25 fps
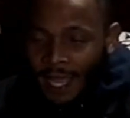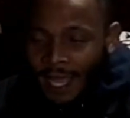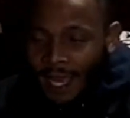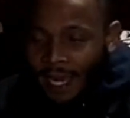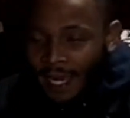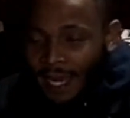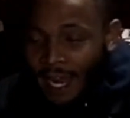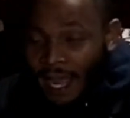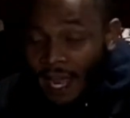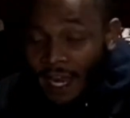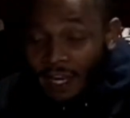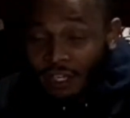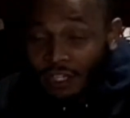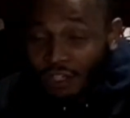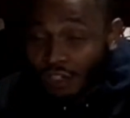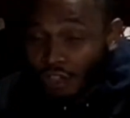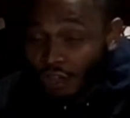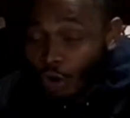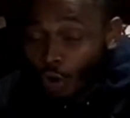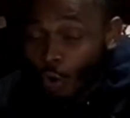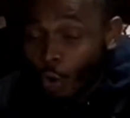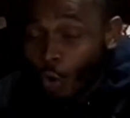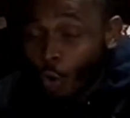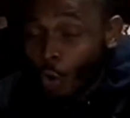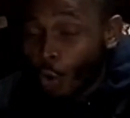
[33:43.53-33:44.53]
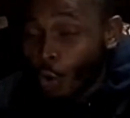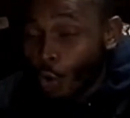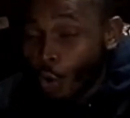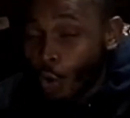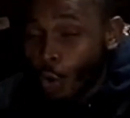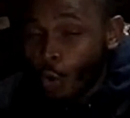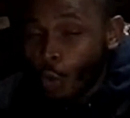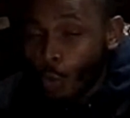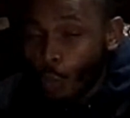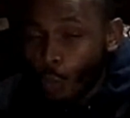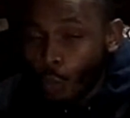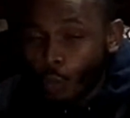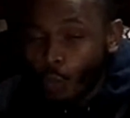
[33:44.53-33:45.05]
And now there's a
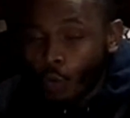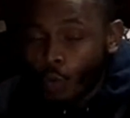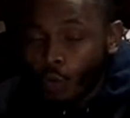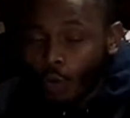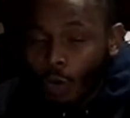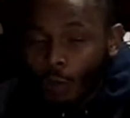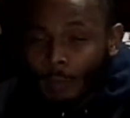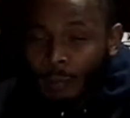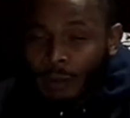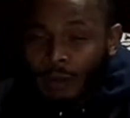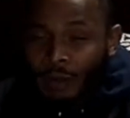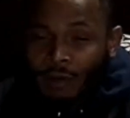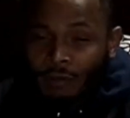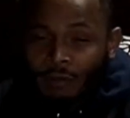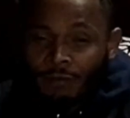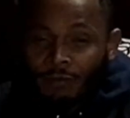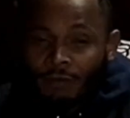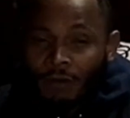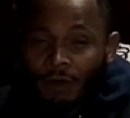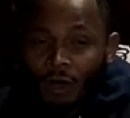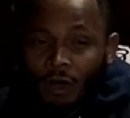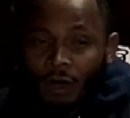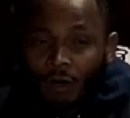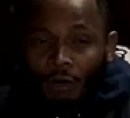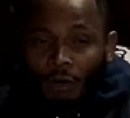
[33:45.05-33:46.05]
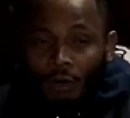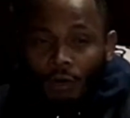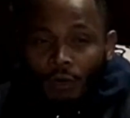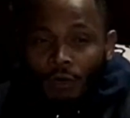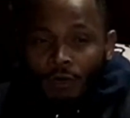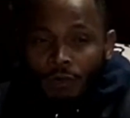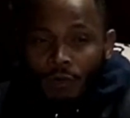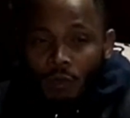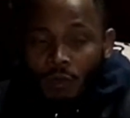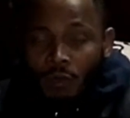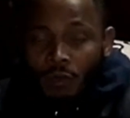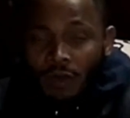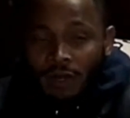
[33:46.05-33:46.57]
whole war being fought
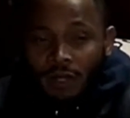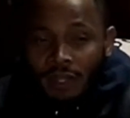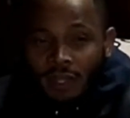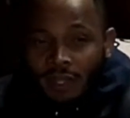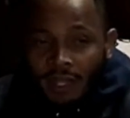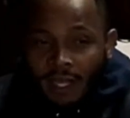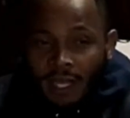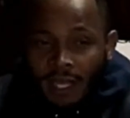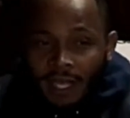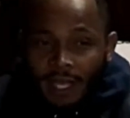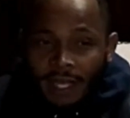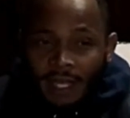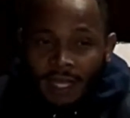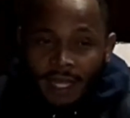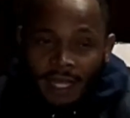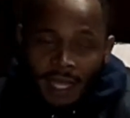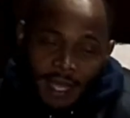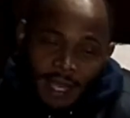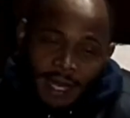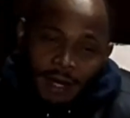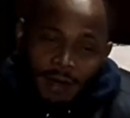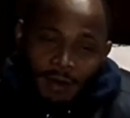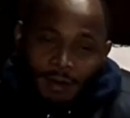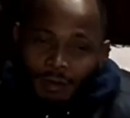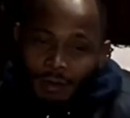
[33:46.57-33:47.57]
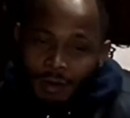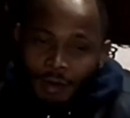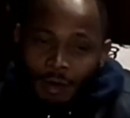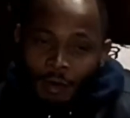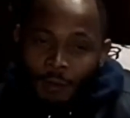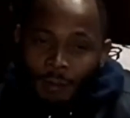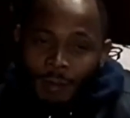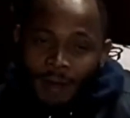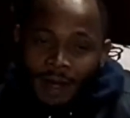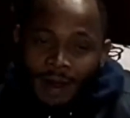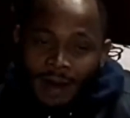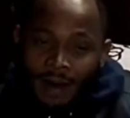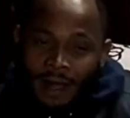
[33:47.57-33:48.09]
over one thing. And no
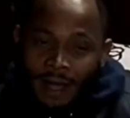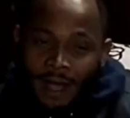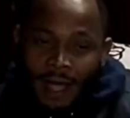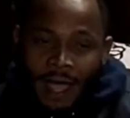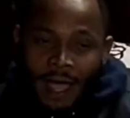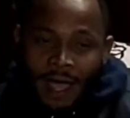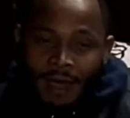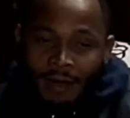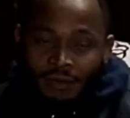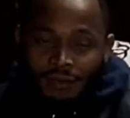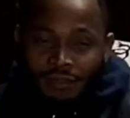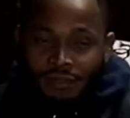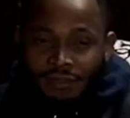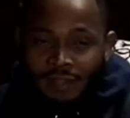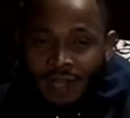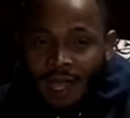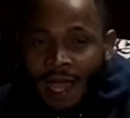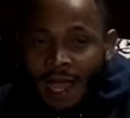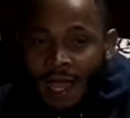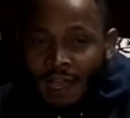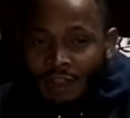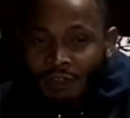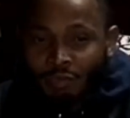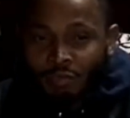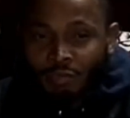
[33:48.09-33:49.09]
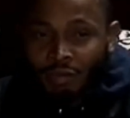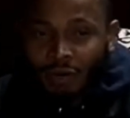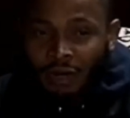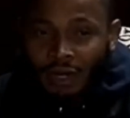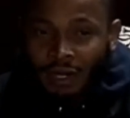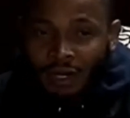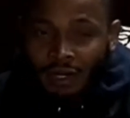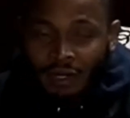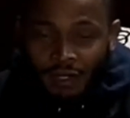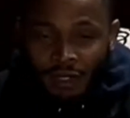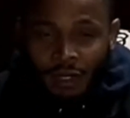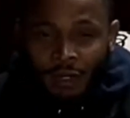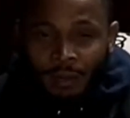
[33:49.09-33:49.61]
matter how the sides
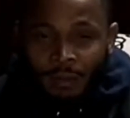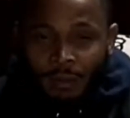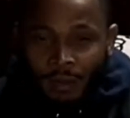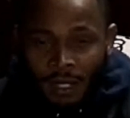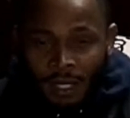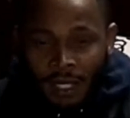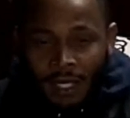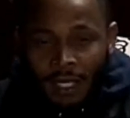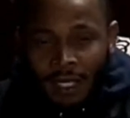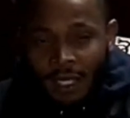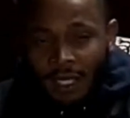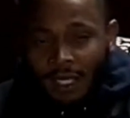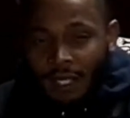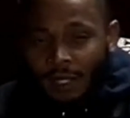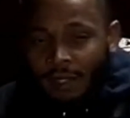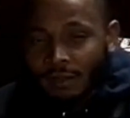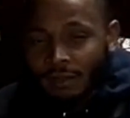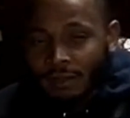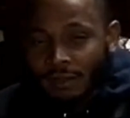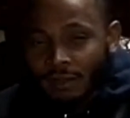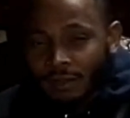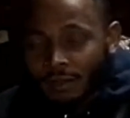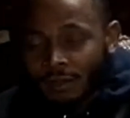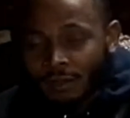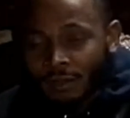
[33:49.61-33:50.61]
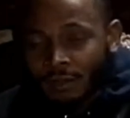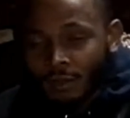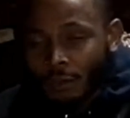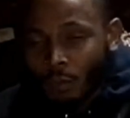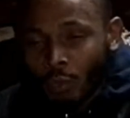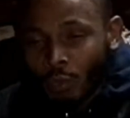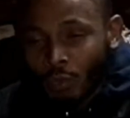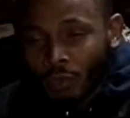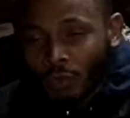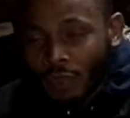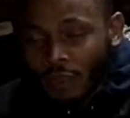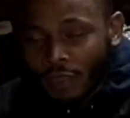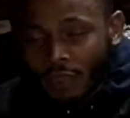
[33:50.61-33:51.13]
break it up, is
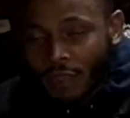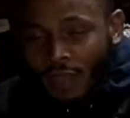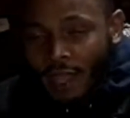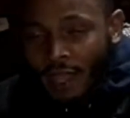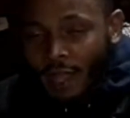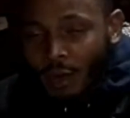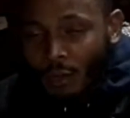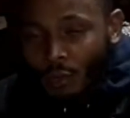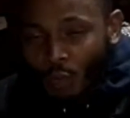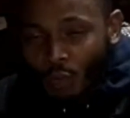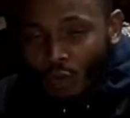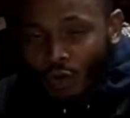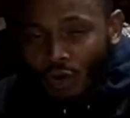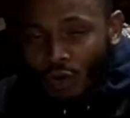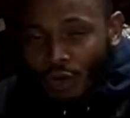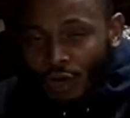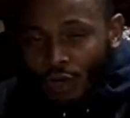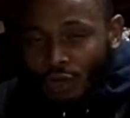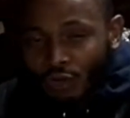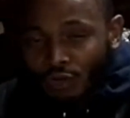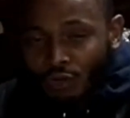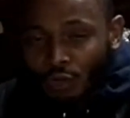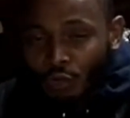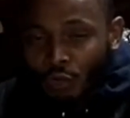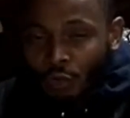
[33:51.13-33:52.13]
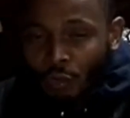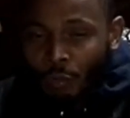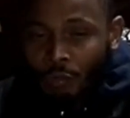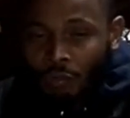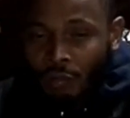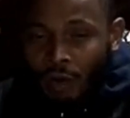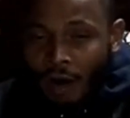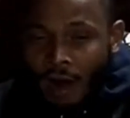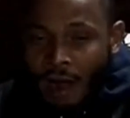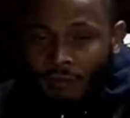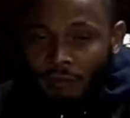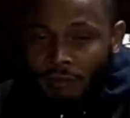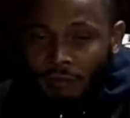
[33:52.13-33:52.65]
the thing was who
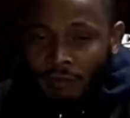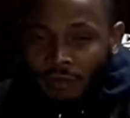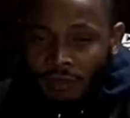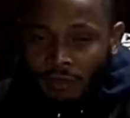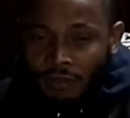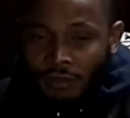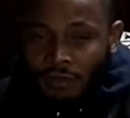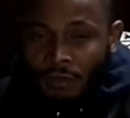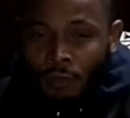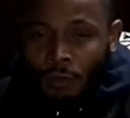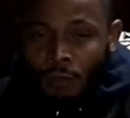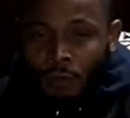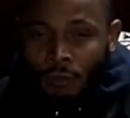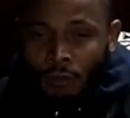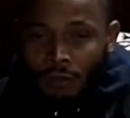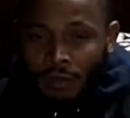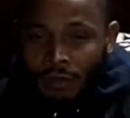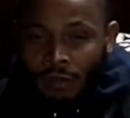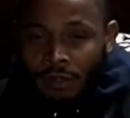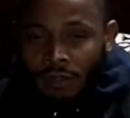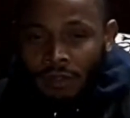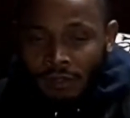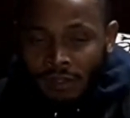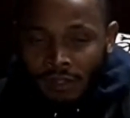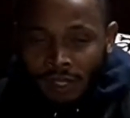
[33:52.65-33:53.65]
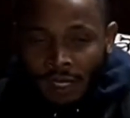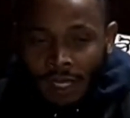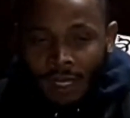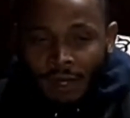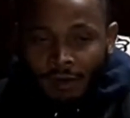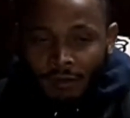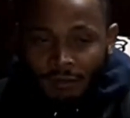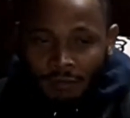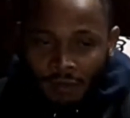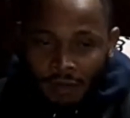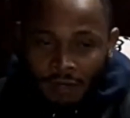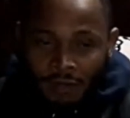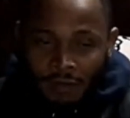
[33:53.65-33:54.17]
profits over the
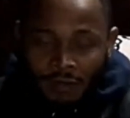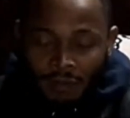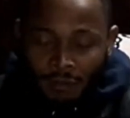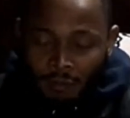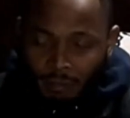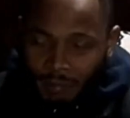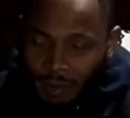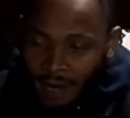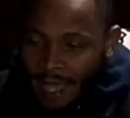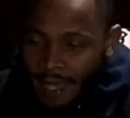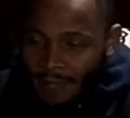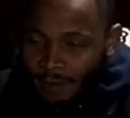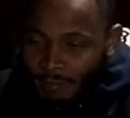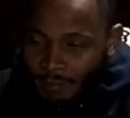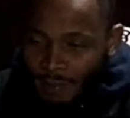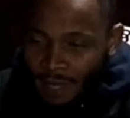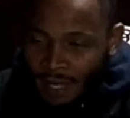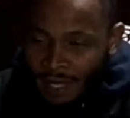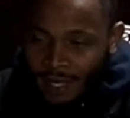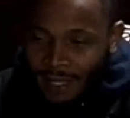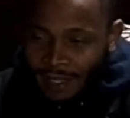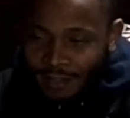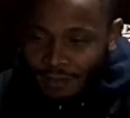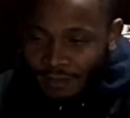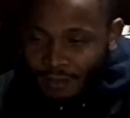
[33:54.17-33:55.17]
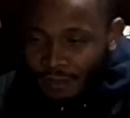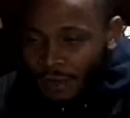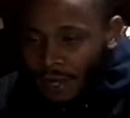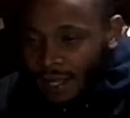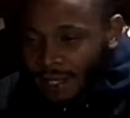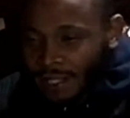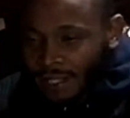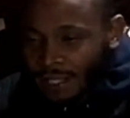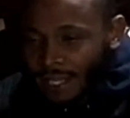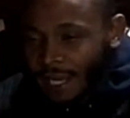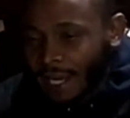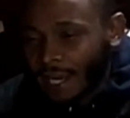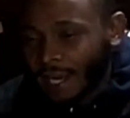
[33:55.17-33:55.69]
slavery of the black man. So
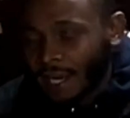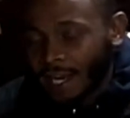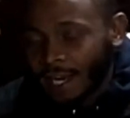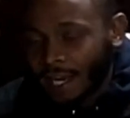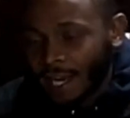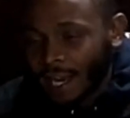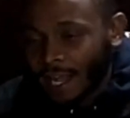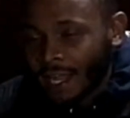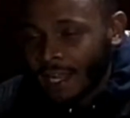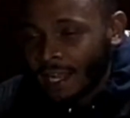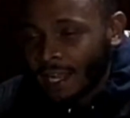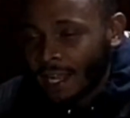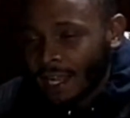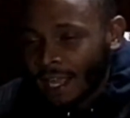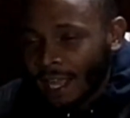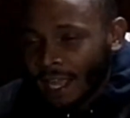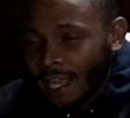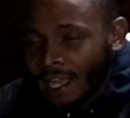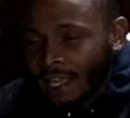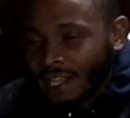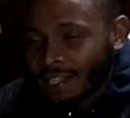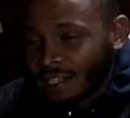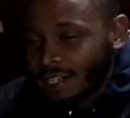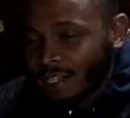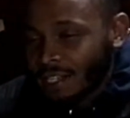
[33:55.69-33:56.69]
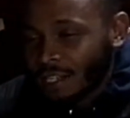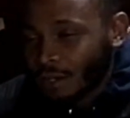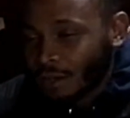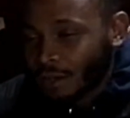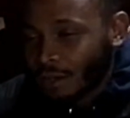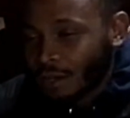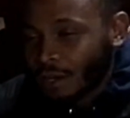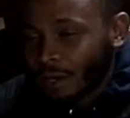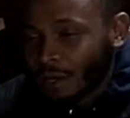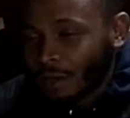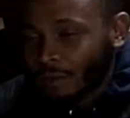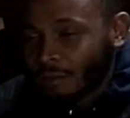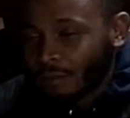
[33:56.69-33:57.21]
at the end of the day, it still
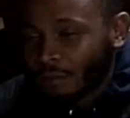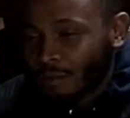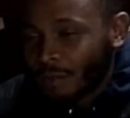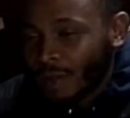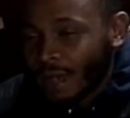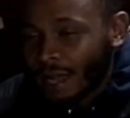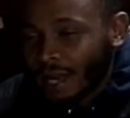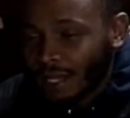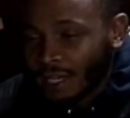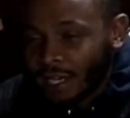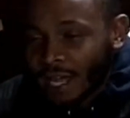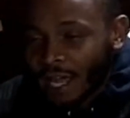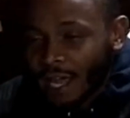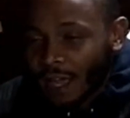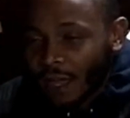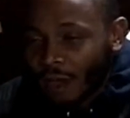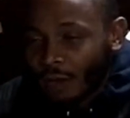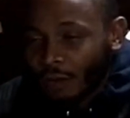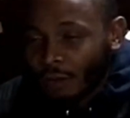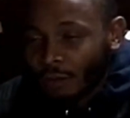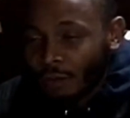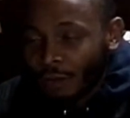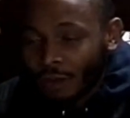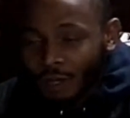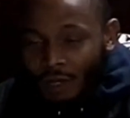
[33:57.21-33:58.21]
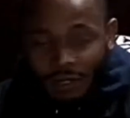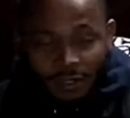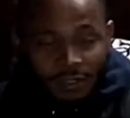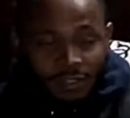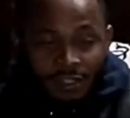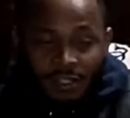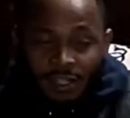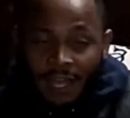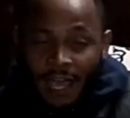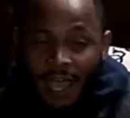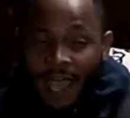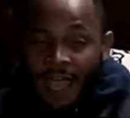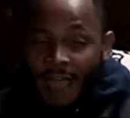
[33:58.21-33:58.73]
comes back down
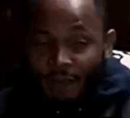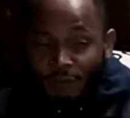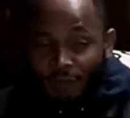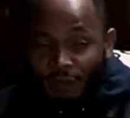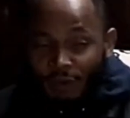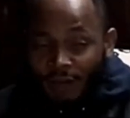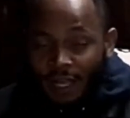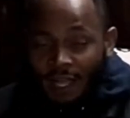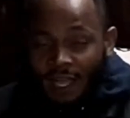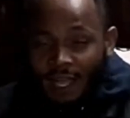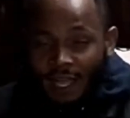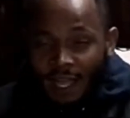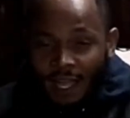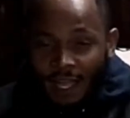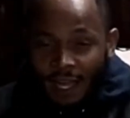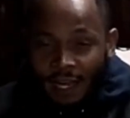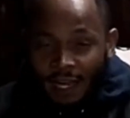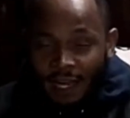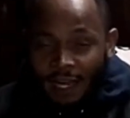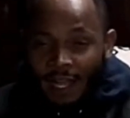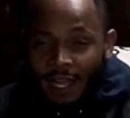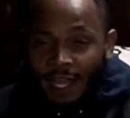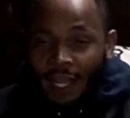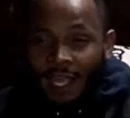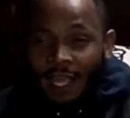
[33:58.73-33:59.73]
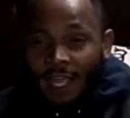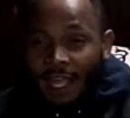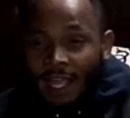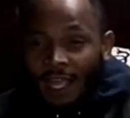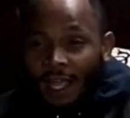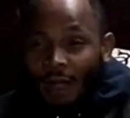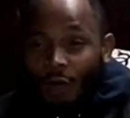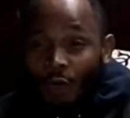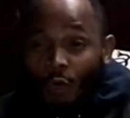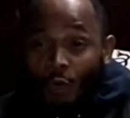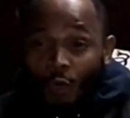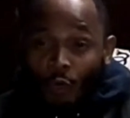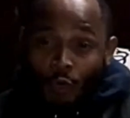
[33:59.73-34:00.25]
to the African
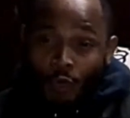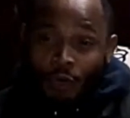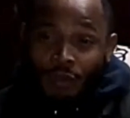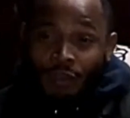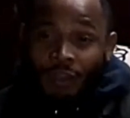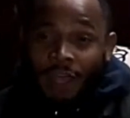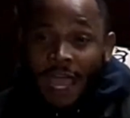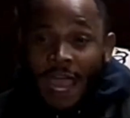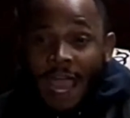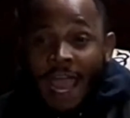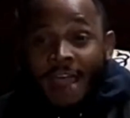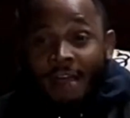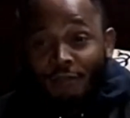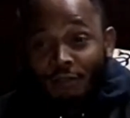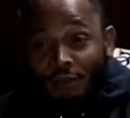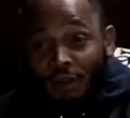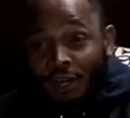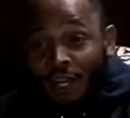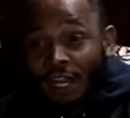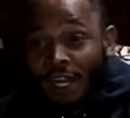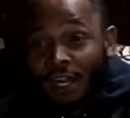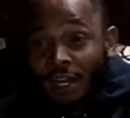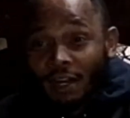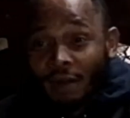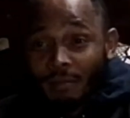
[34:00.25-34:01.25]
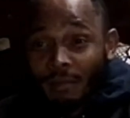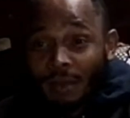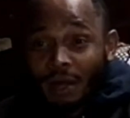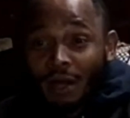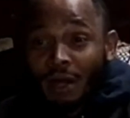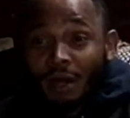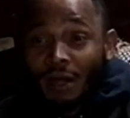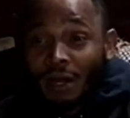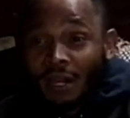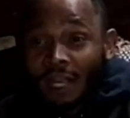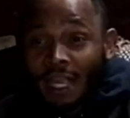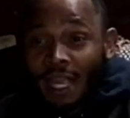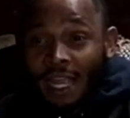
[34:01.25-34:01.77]
or the African
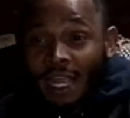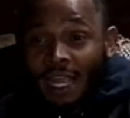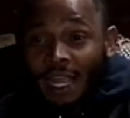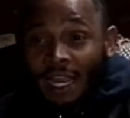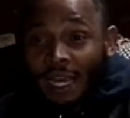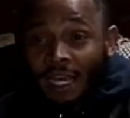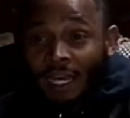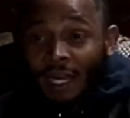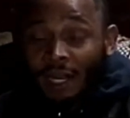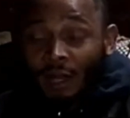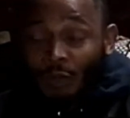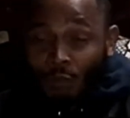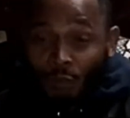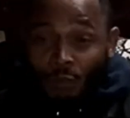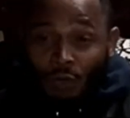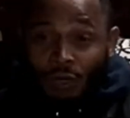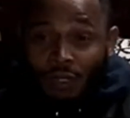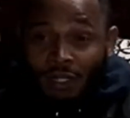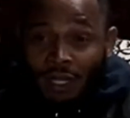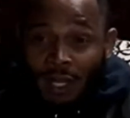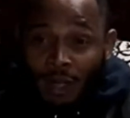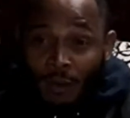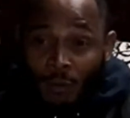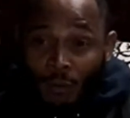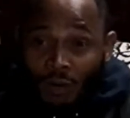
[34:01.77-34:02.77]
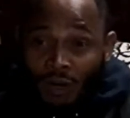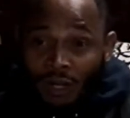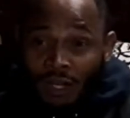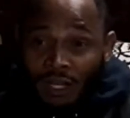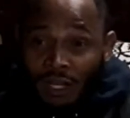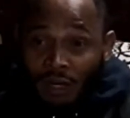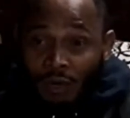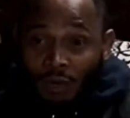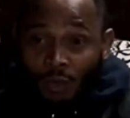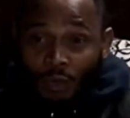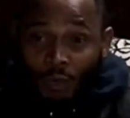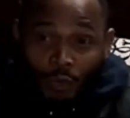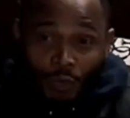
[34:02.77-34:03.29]
American and what they
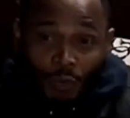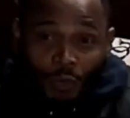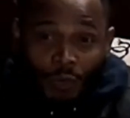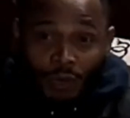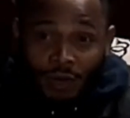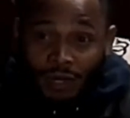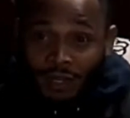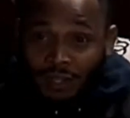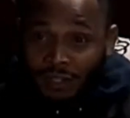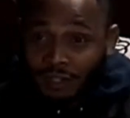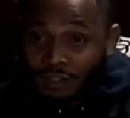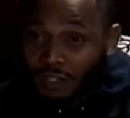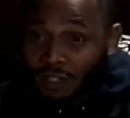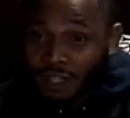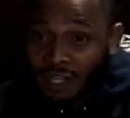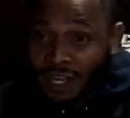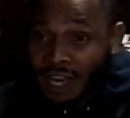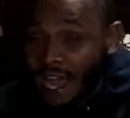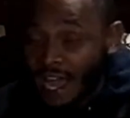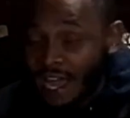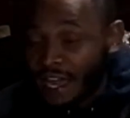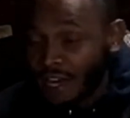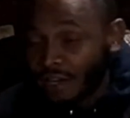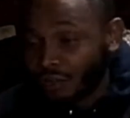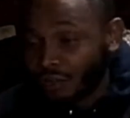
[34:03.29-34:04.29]
willing or willing to not